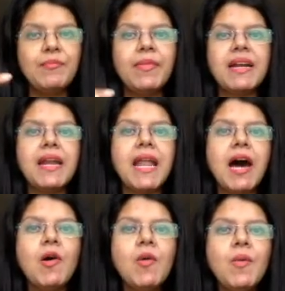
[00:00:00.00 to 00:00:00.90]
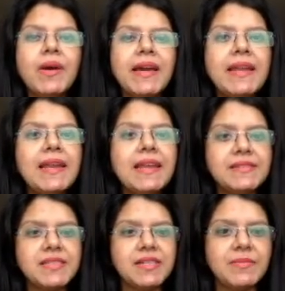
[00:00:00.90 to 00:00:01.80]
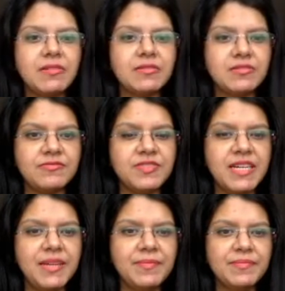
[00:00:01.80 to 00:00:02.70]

but now in lesser amount of time.